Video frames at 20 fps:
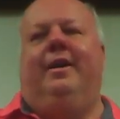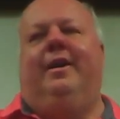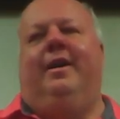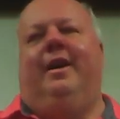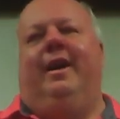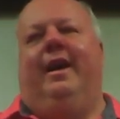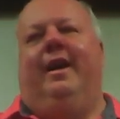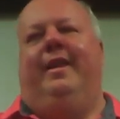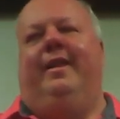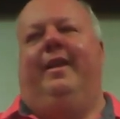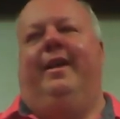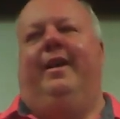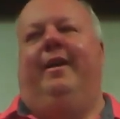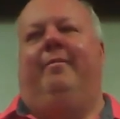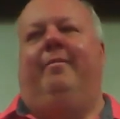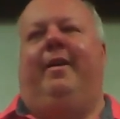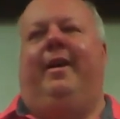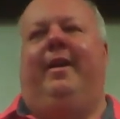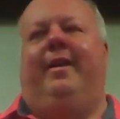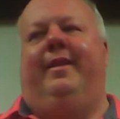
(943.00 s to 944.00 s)
and then
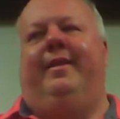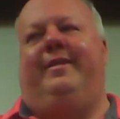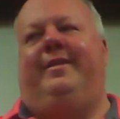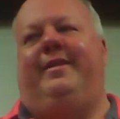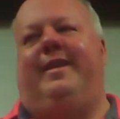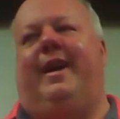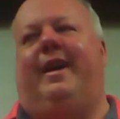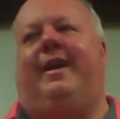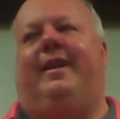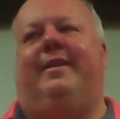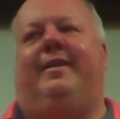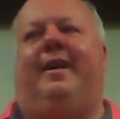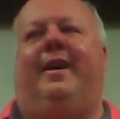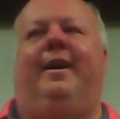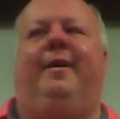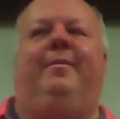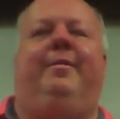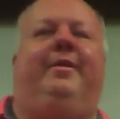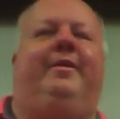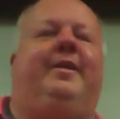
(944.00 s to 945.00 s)
by the second
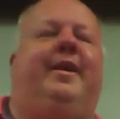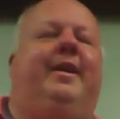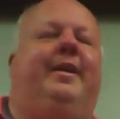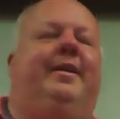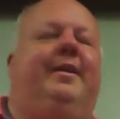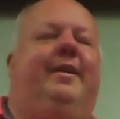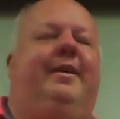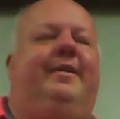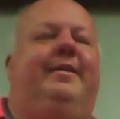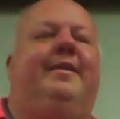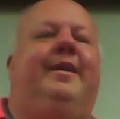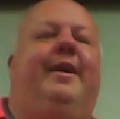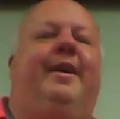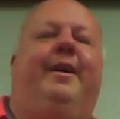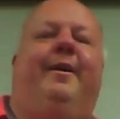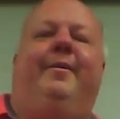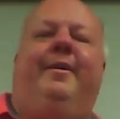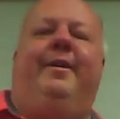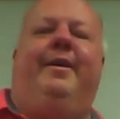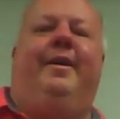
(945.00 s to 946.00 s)
time you take the
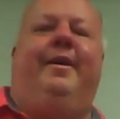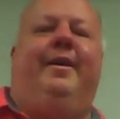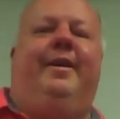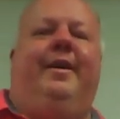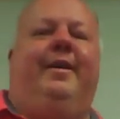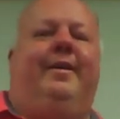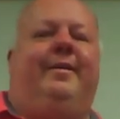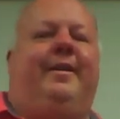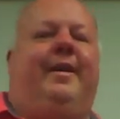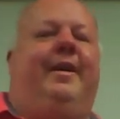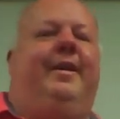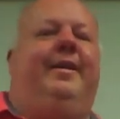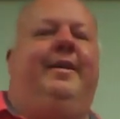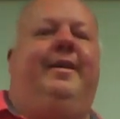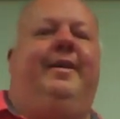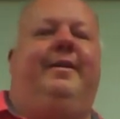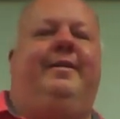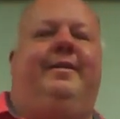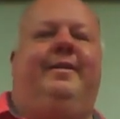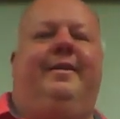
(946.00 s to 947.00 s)
exam, it's like
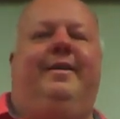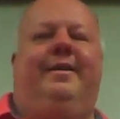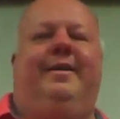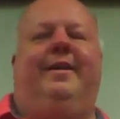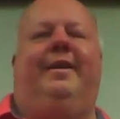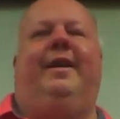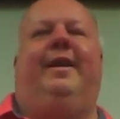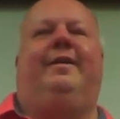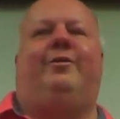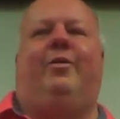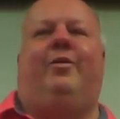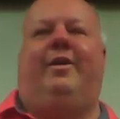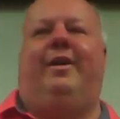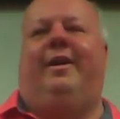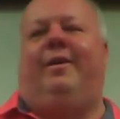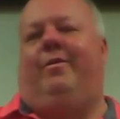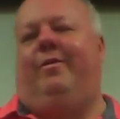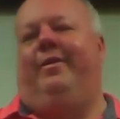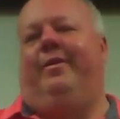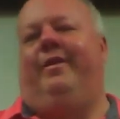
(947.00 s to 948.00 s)
this, and that's what I
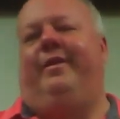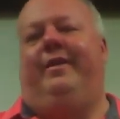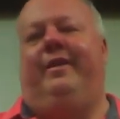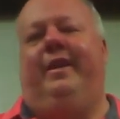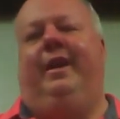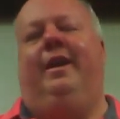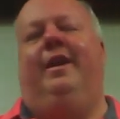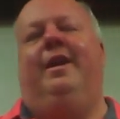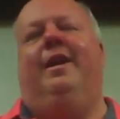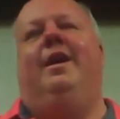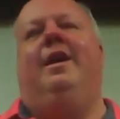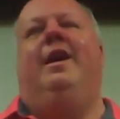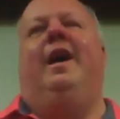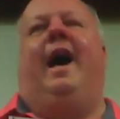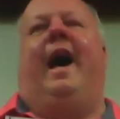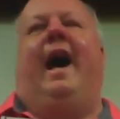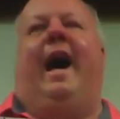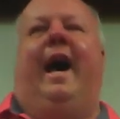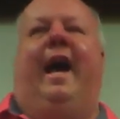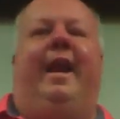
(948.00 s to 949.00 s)
want to see.
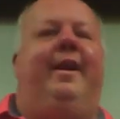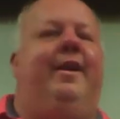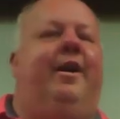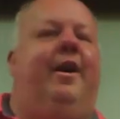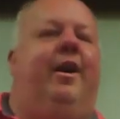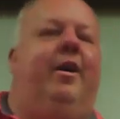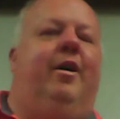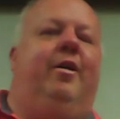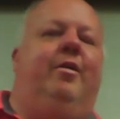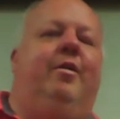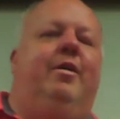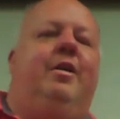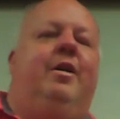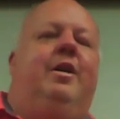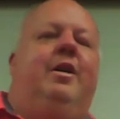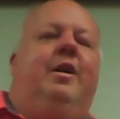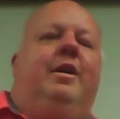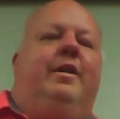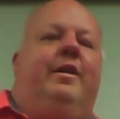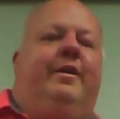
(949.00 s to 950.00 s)
I know
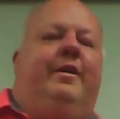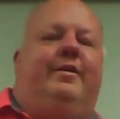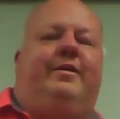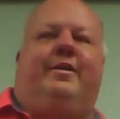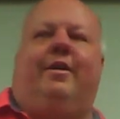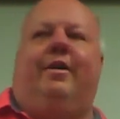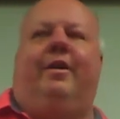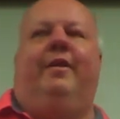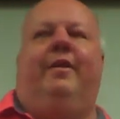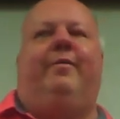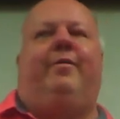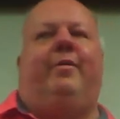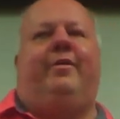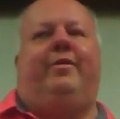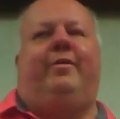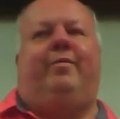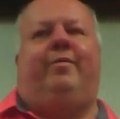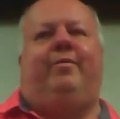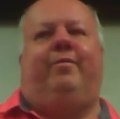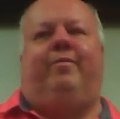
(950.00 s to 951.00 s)
there's 30 to
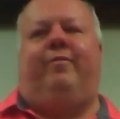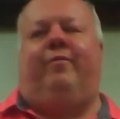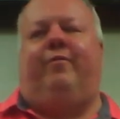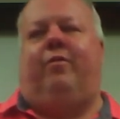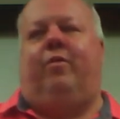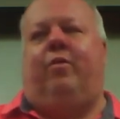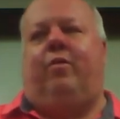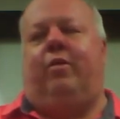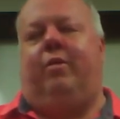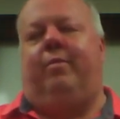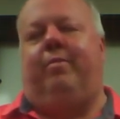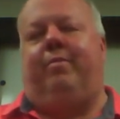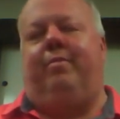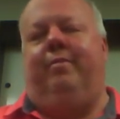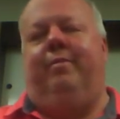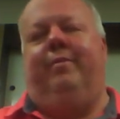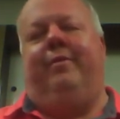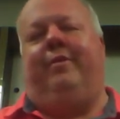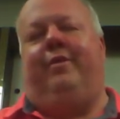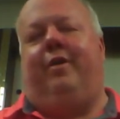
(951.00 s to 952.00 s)

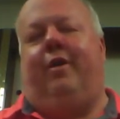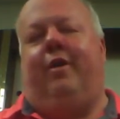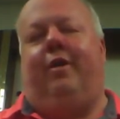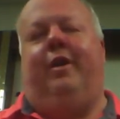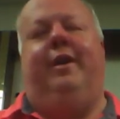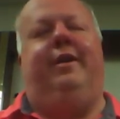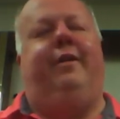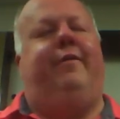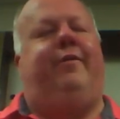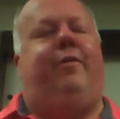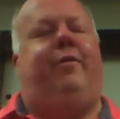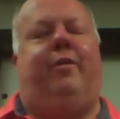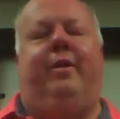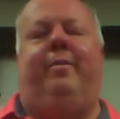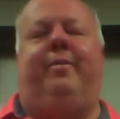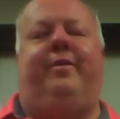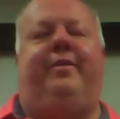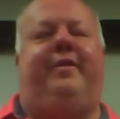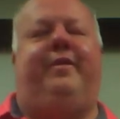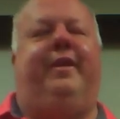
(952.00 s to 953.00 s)

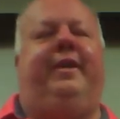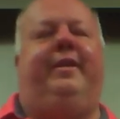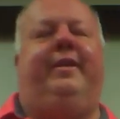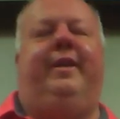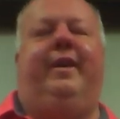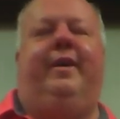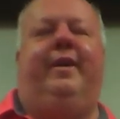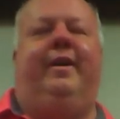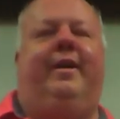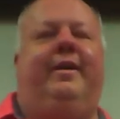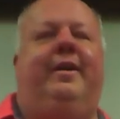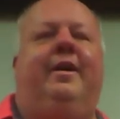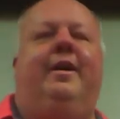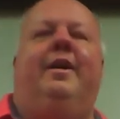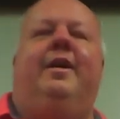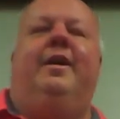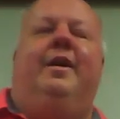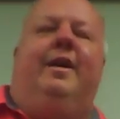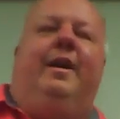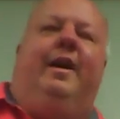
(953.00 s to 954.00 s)
40% done.
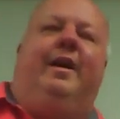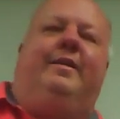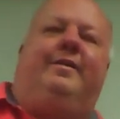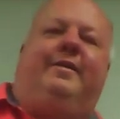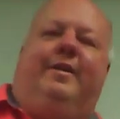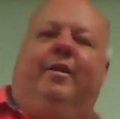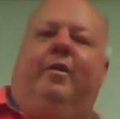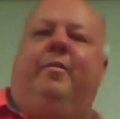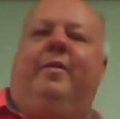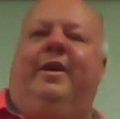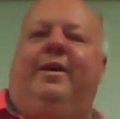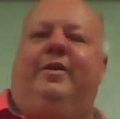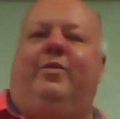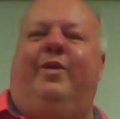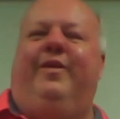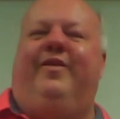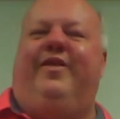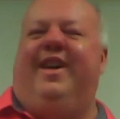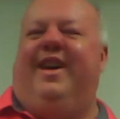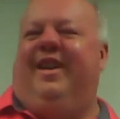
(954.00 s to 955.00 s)
That still means
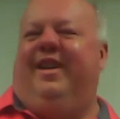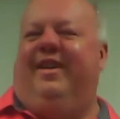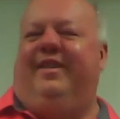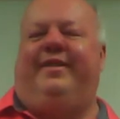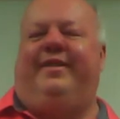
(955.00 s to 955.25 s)
we've got a